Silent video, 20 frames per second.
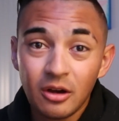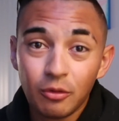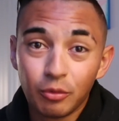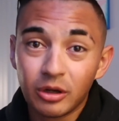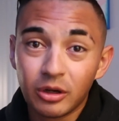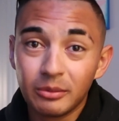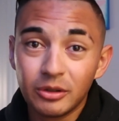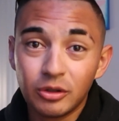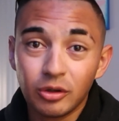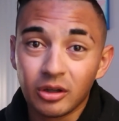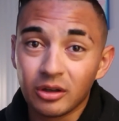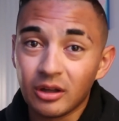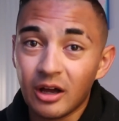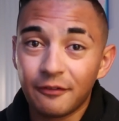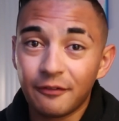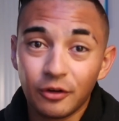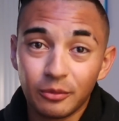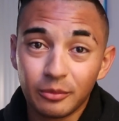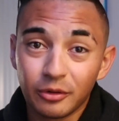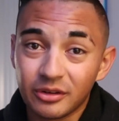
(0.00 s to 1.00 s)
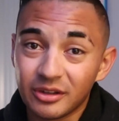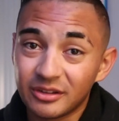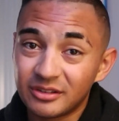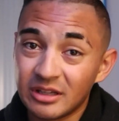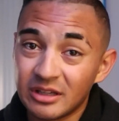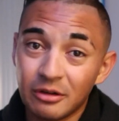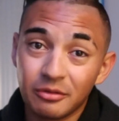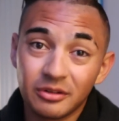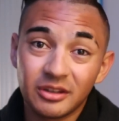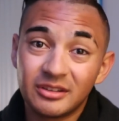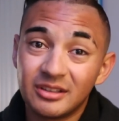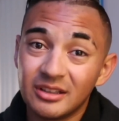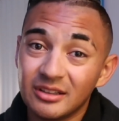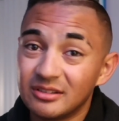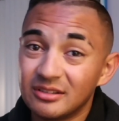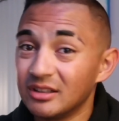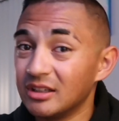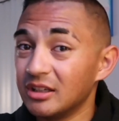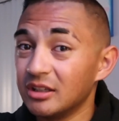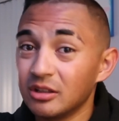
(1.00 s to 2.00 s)
We're going to be doing a lot of filming with the C8, with the
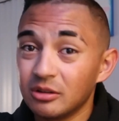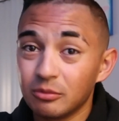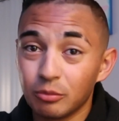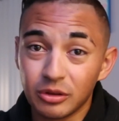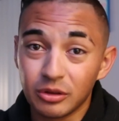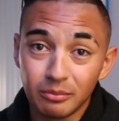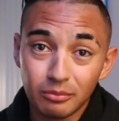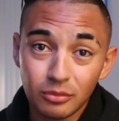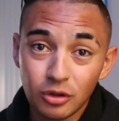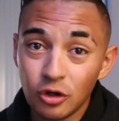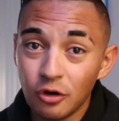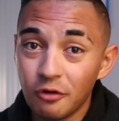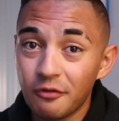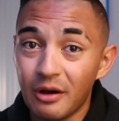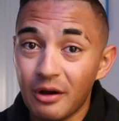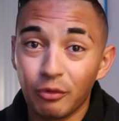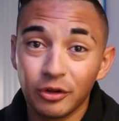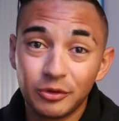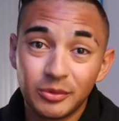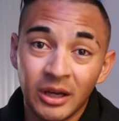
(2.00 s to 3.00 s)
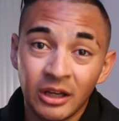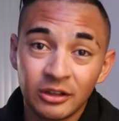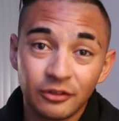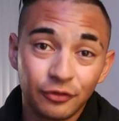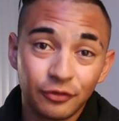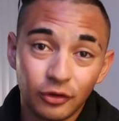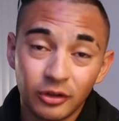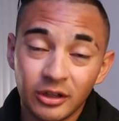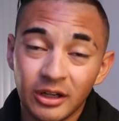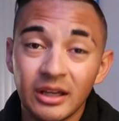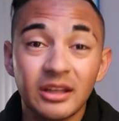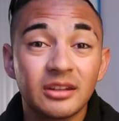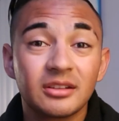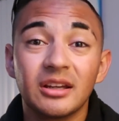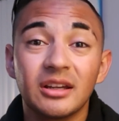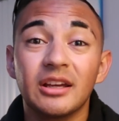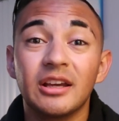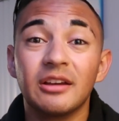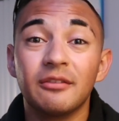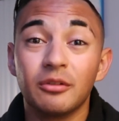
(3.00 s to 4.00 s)
TC, with the move, and once we get to Florida, it's
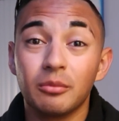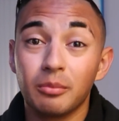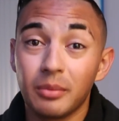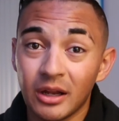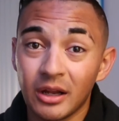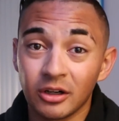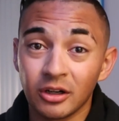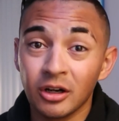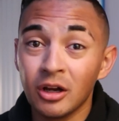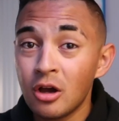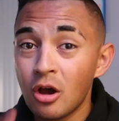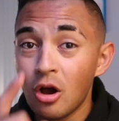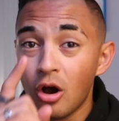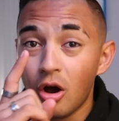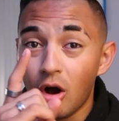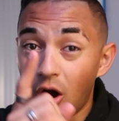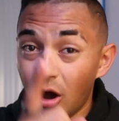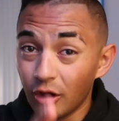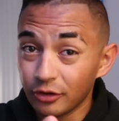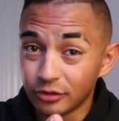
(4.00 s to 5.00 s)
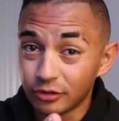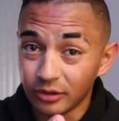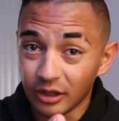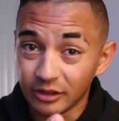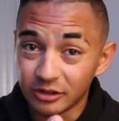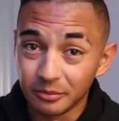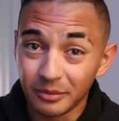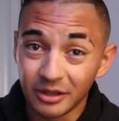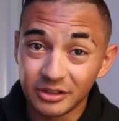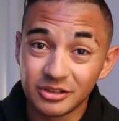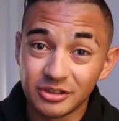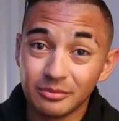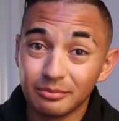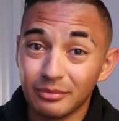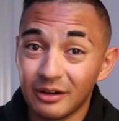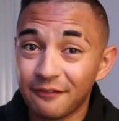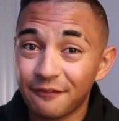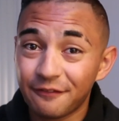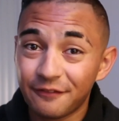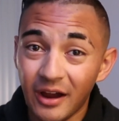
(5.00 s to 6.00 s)
going to get even better. Also, not to mention,
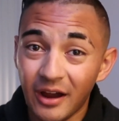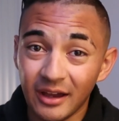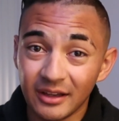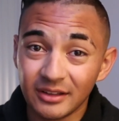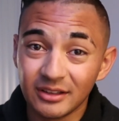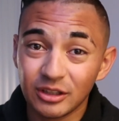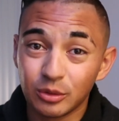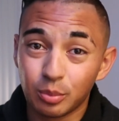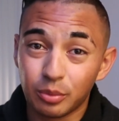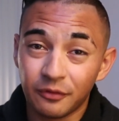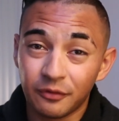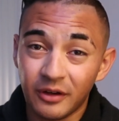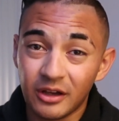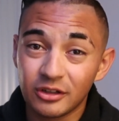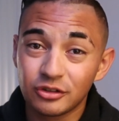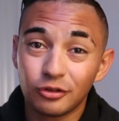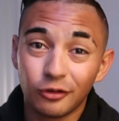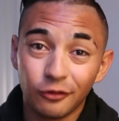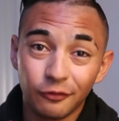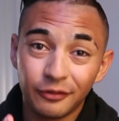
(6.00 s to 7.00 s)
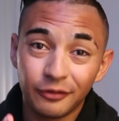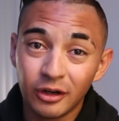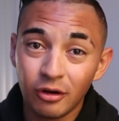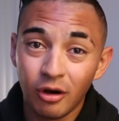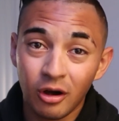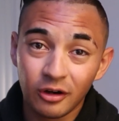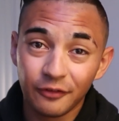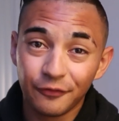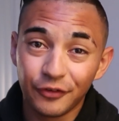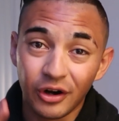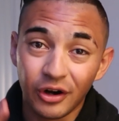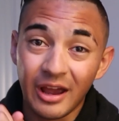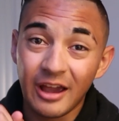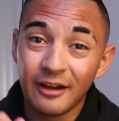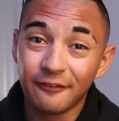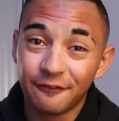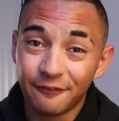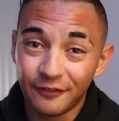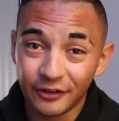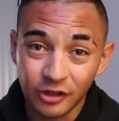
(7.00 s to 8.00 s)
my friend is a professional videographer
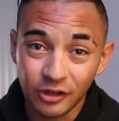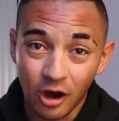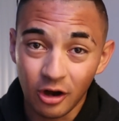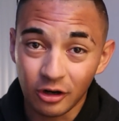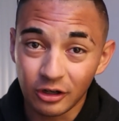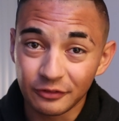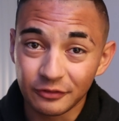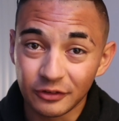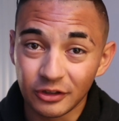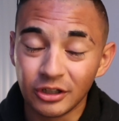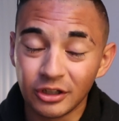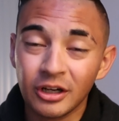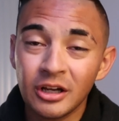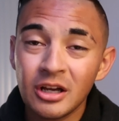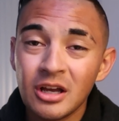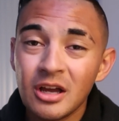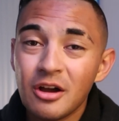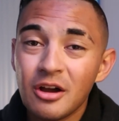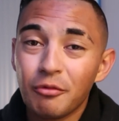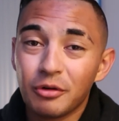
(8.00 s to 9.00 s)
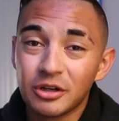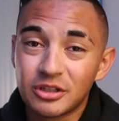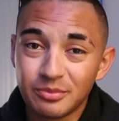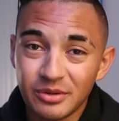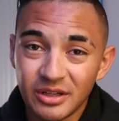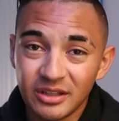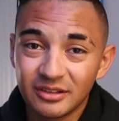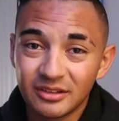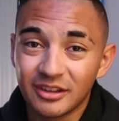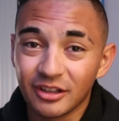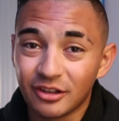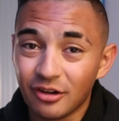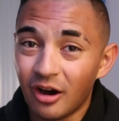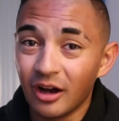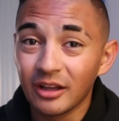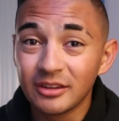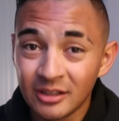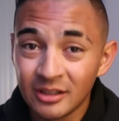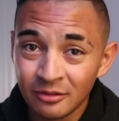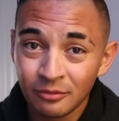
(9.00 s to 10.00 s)
and photographer, which means the
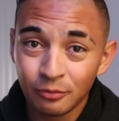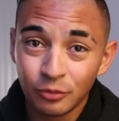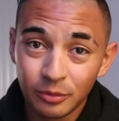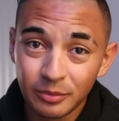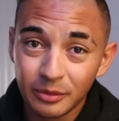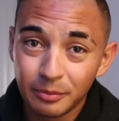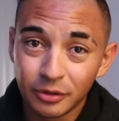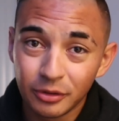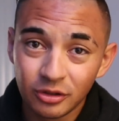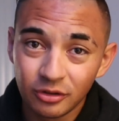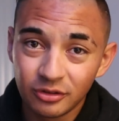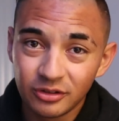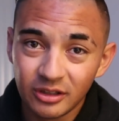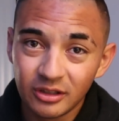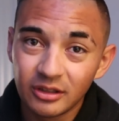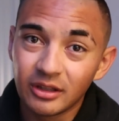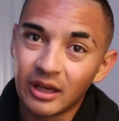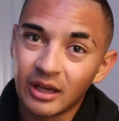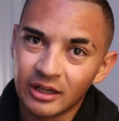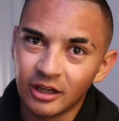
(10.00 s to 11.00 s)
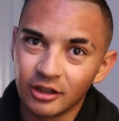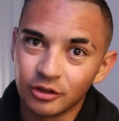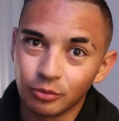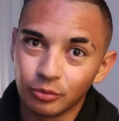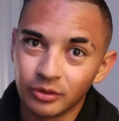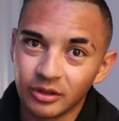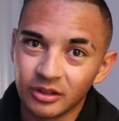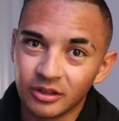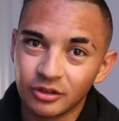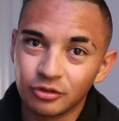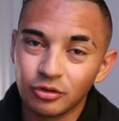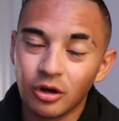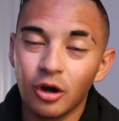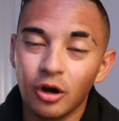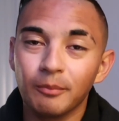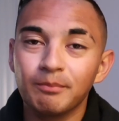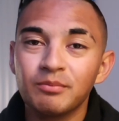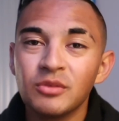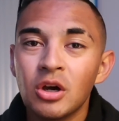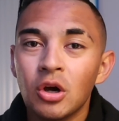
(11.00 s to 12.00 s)
content we'll be producing, and he has a really good
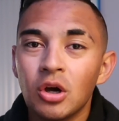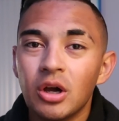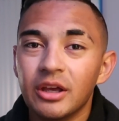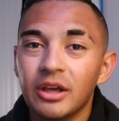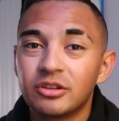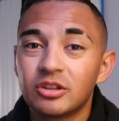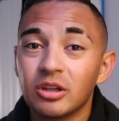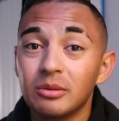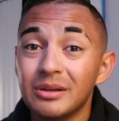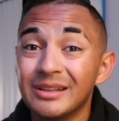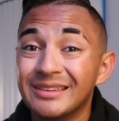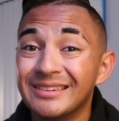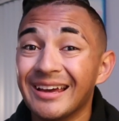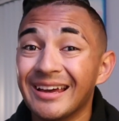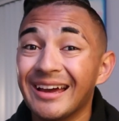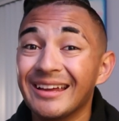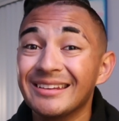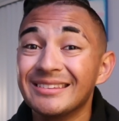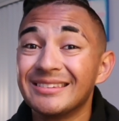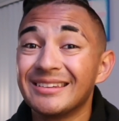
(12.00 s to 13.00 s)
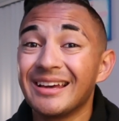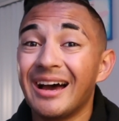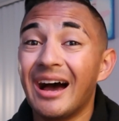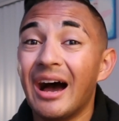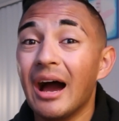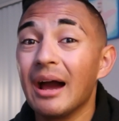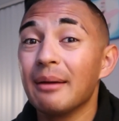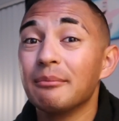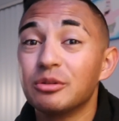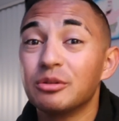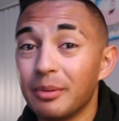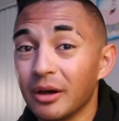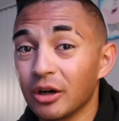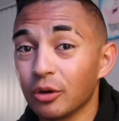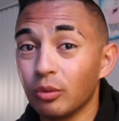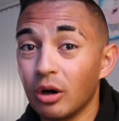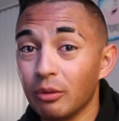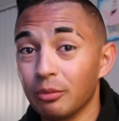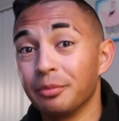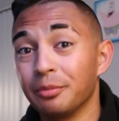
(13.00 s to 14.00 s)
drone, is going to be 10 times
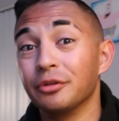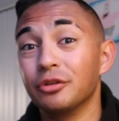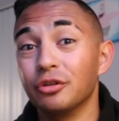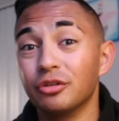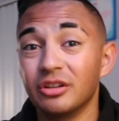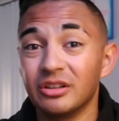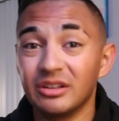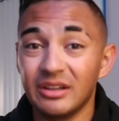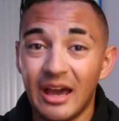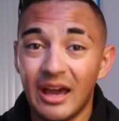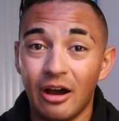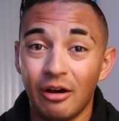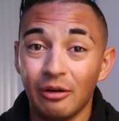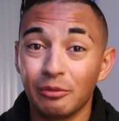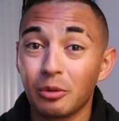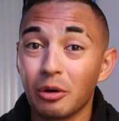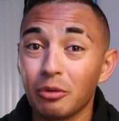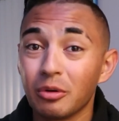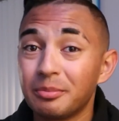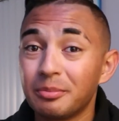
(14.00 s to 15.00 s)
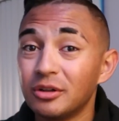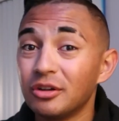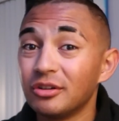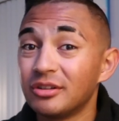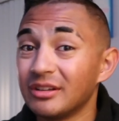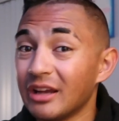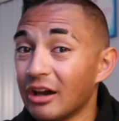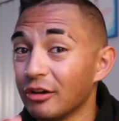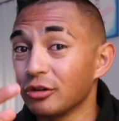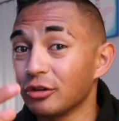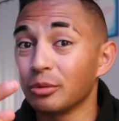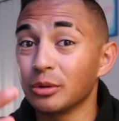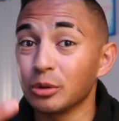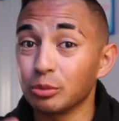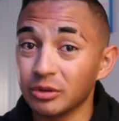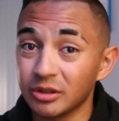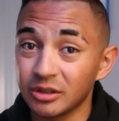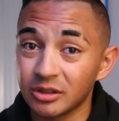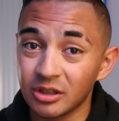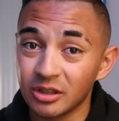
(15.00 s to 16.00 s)
better what we're producing now. And what we're producing now is already
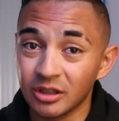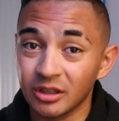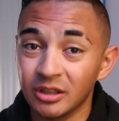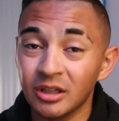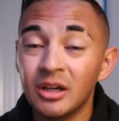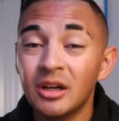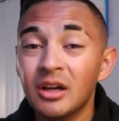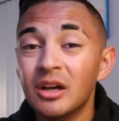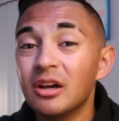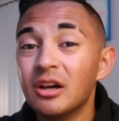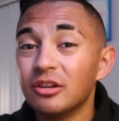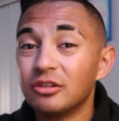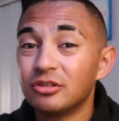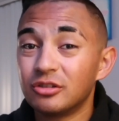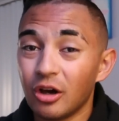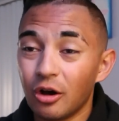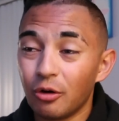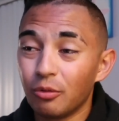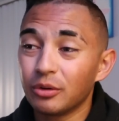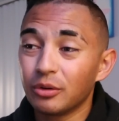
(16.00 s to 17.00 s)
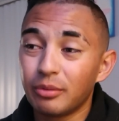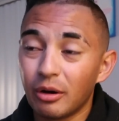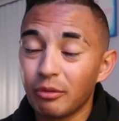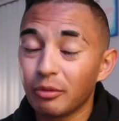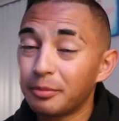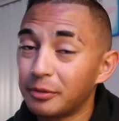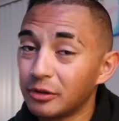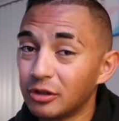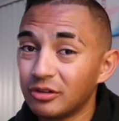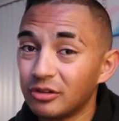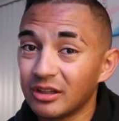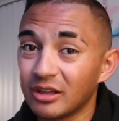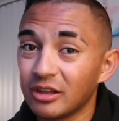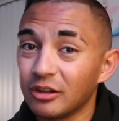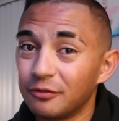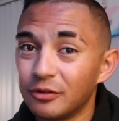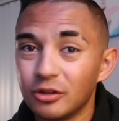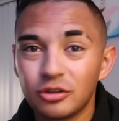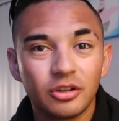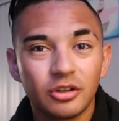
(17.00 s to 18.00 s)
really good. So with what we're producing in
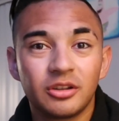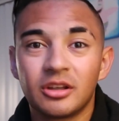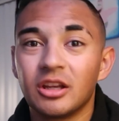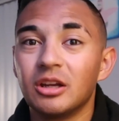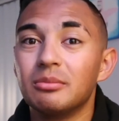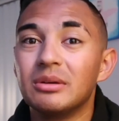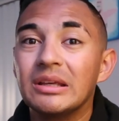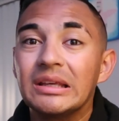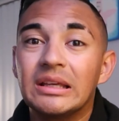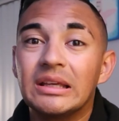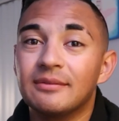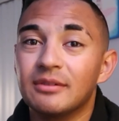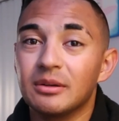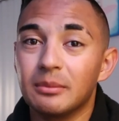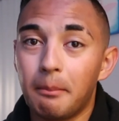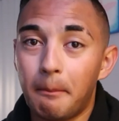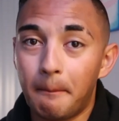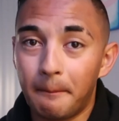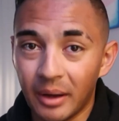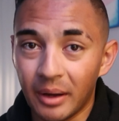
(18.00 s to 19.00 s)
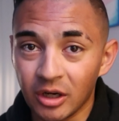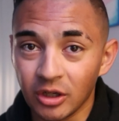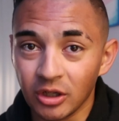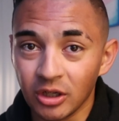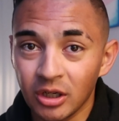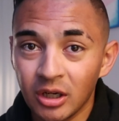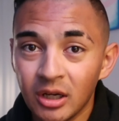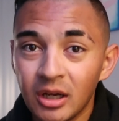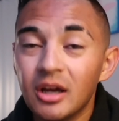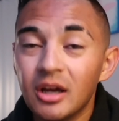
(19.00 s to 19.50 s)
the future, it's going to be even better.